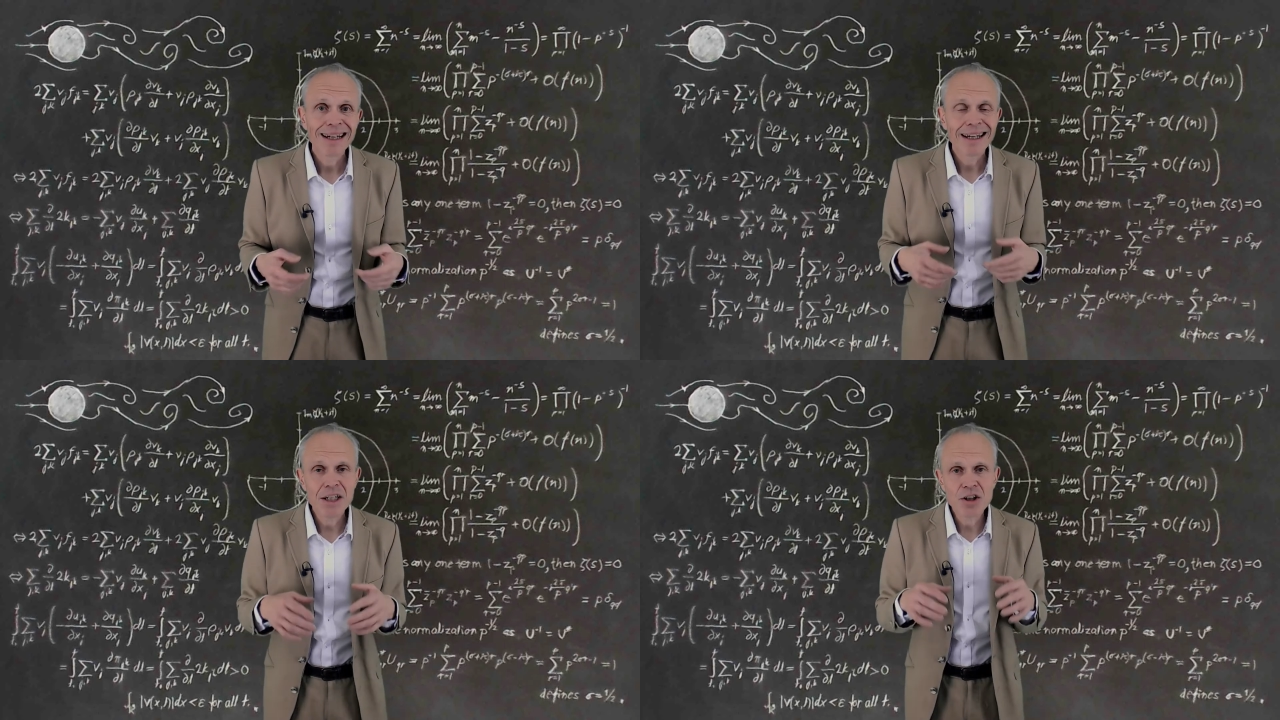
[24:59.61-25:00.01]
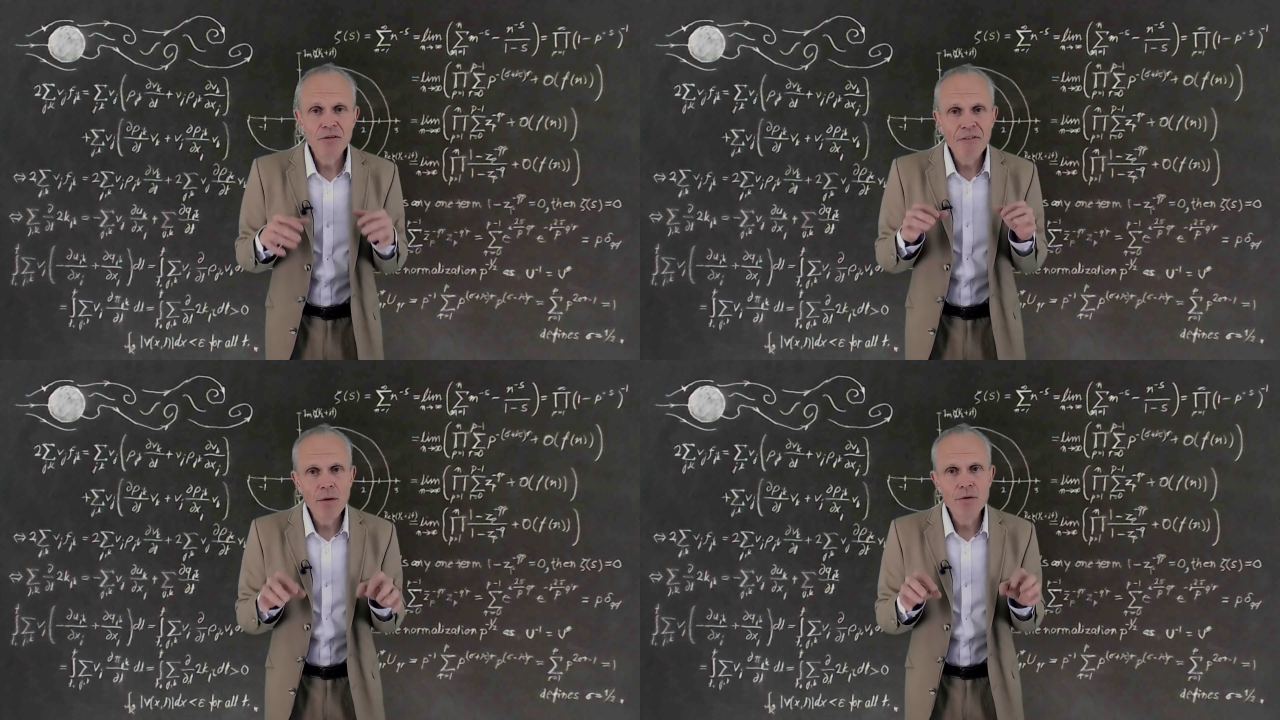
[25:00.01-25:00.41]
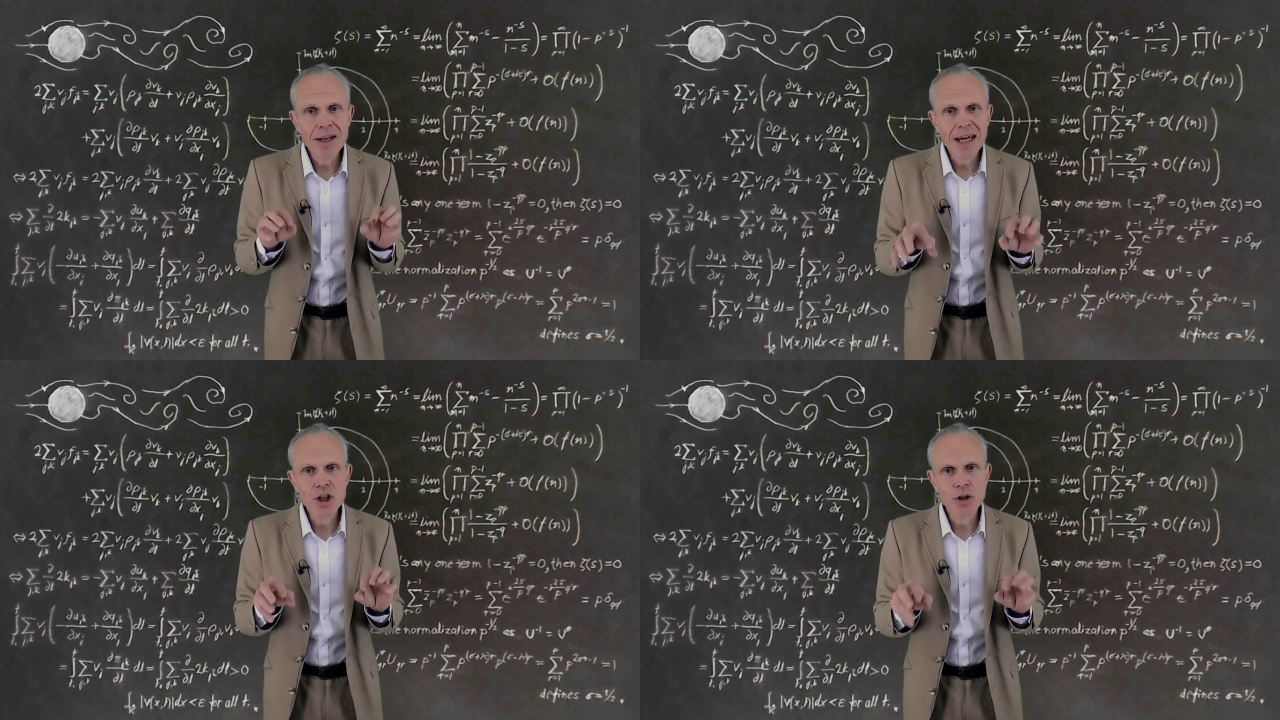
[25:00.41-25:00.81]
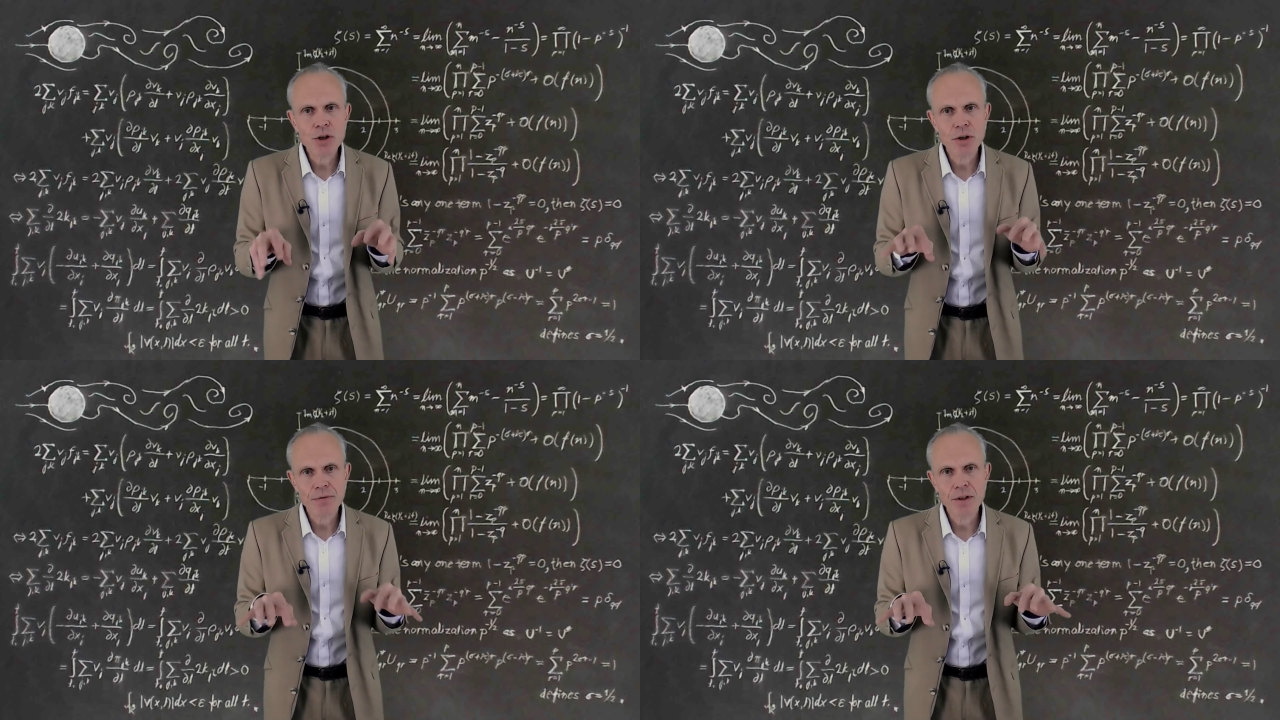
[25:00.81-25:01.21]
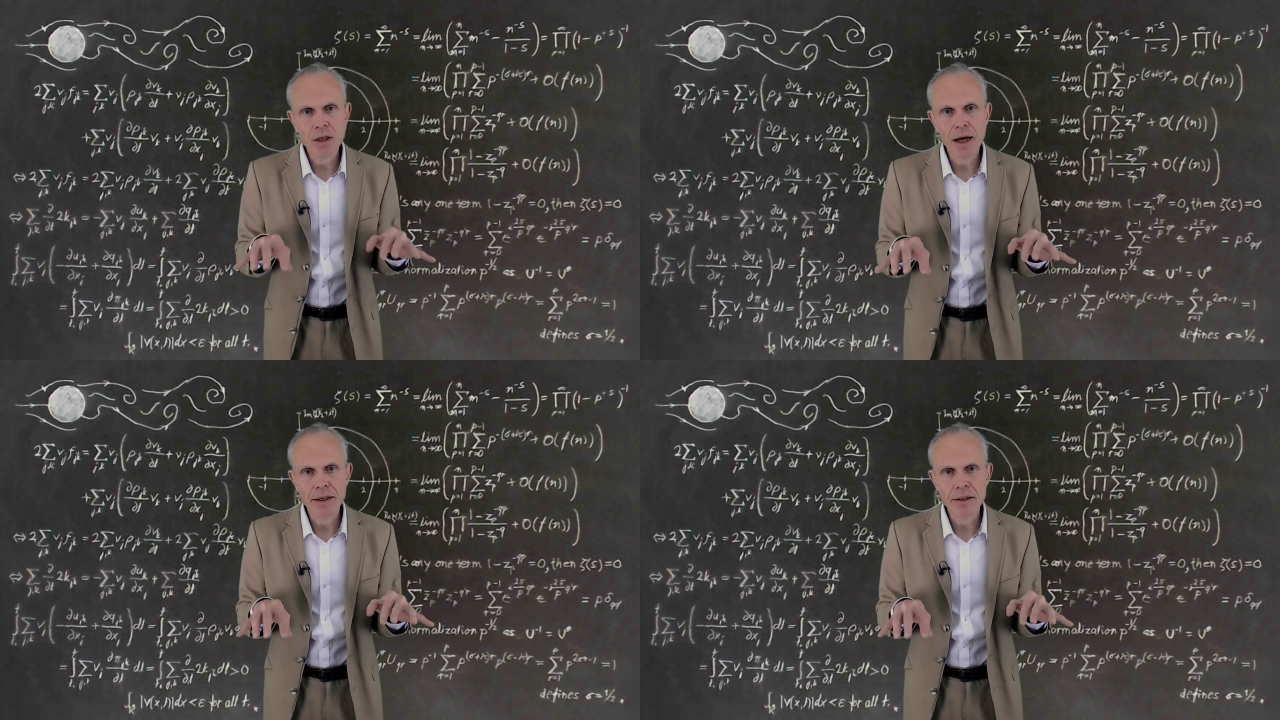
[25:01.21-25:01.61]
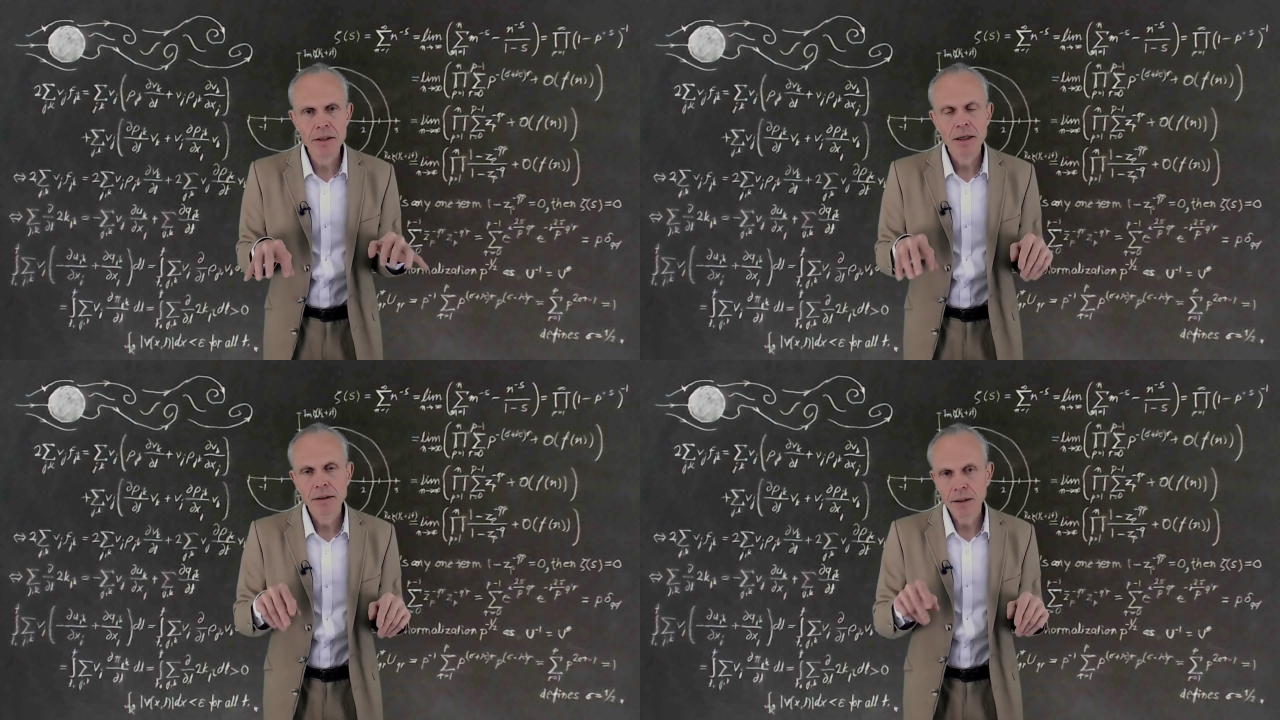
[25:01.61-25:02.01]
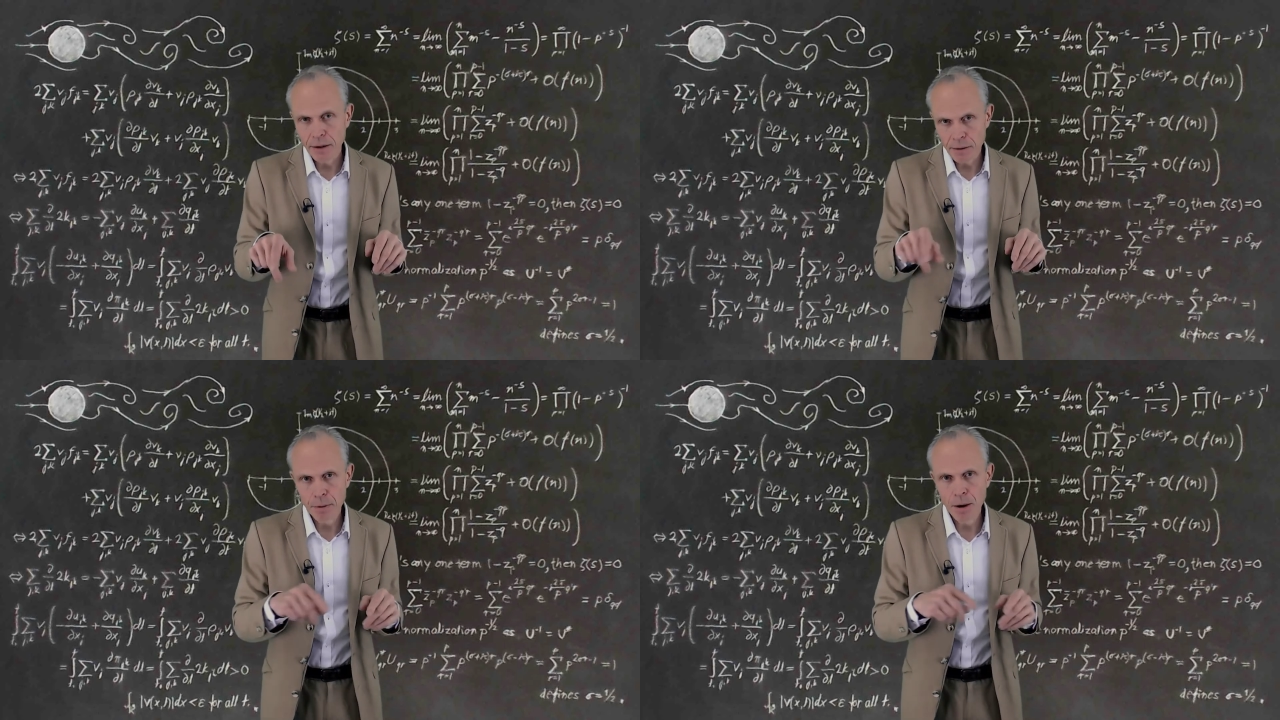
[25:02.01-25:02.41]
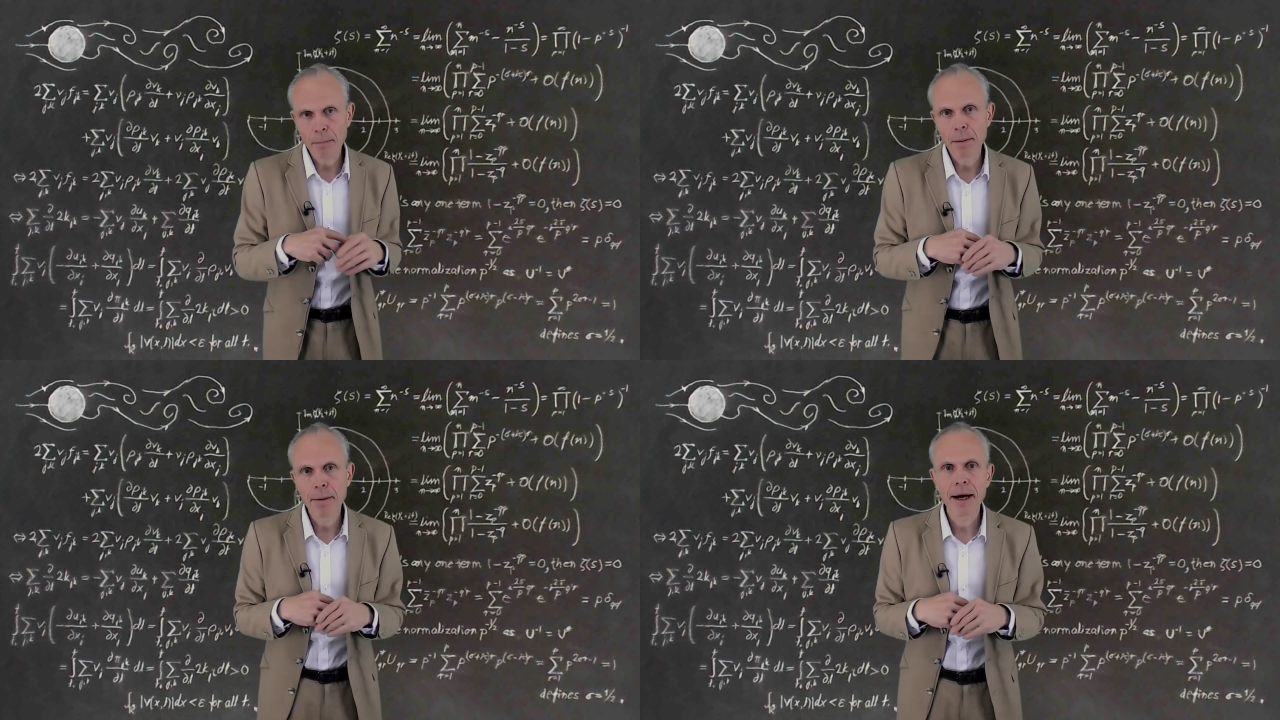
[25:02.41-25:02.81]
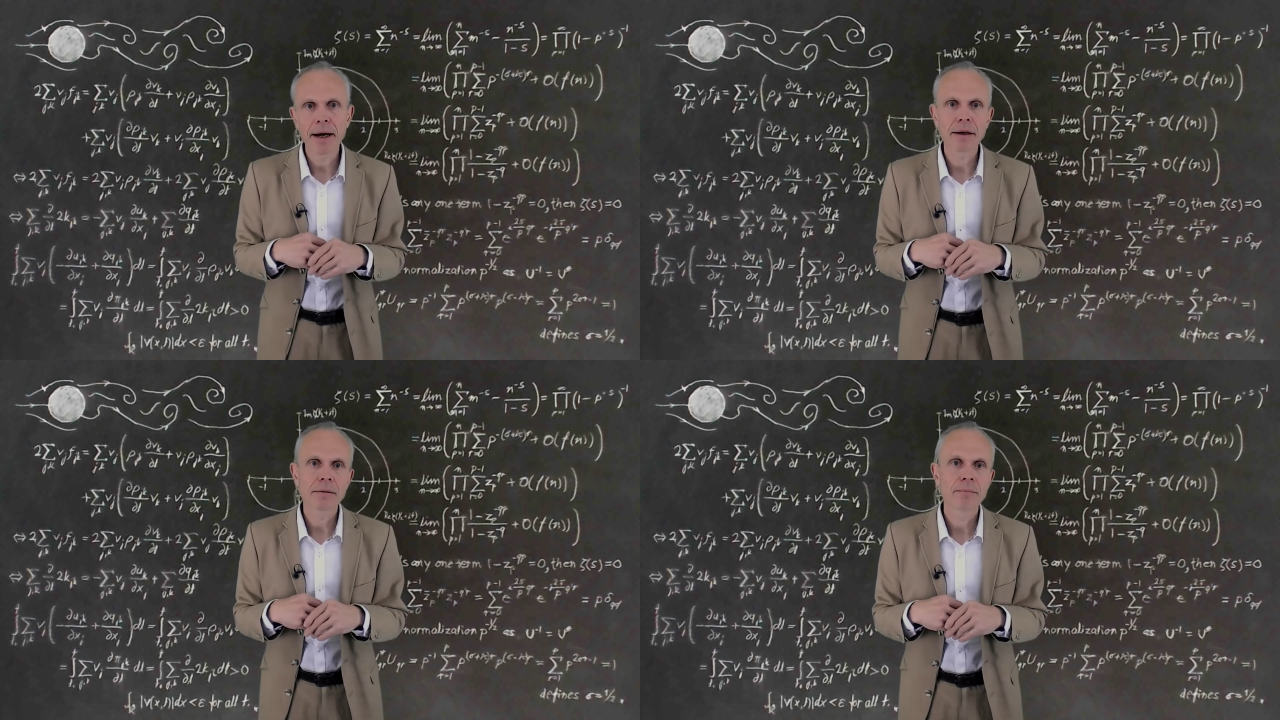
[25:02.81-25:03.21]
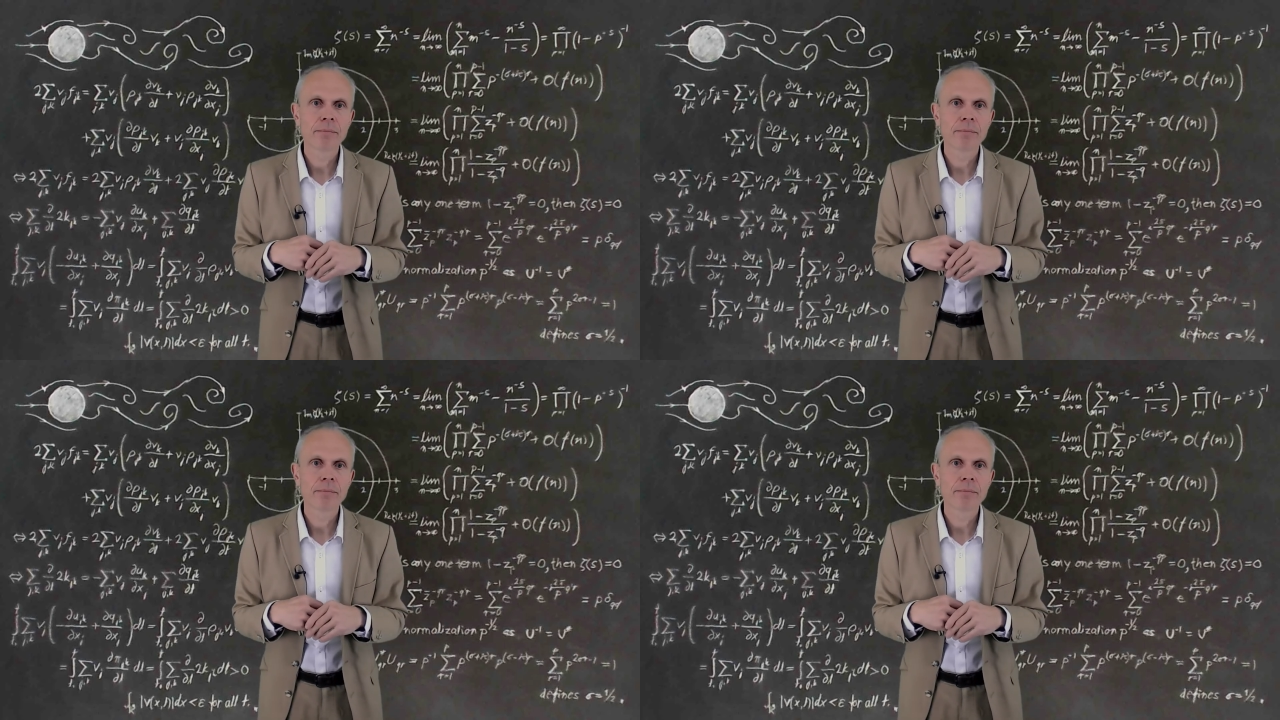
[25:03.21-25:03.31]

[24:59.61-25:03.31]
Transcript: It is the foundations of science that are problematic.